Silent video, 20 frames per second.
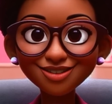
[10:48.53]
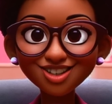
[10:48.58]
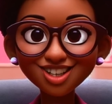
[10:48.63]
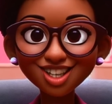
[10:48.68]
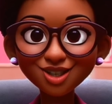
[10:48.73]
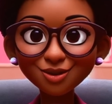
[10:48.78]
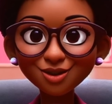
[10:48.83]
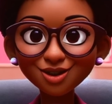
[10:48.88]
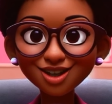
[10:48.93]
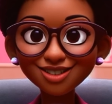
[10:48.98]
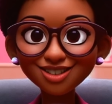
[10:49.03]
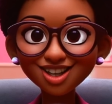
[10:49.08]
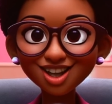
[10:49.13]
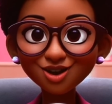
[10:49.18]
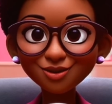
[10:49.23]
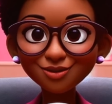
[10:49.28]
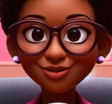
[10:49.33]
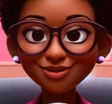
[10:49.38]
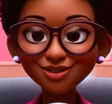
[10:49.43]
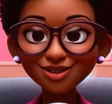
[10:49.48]
She brings
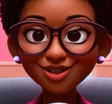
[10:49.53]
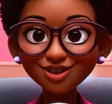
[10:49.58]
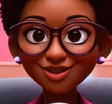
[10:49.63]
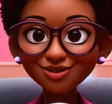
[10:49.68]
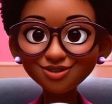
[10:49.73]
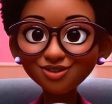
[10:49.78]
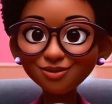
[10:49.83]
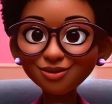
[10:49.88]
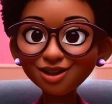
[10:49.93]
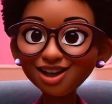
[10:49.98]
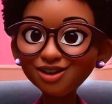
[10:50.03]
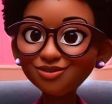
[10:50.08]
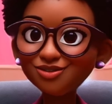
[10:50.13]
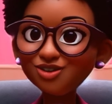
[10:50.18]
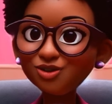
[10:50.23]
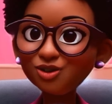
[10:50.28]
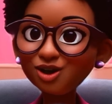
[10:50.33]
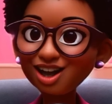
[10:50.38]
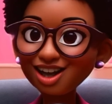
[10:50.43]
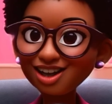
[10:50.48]
home food from
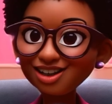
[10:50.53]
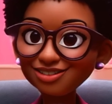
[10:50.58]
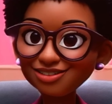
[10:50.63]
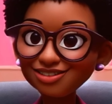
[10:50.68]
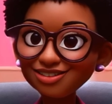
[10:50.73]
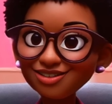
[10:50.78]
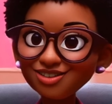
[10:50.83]
everywhere.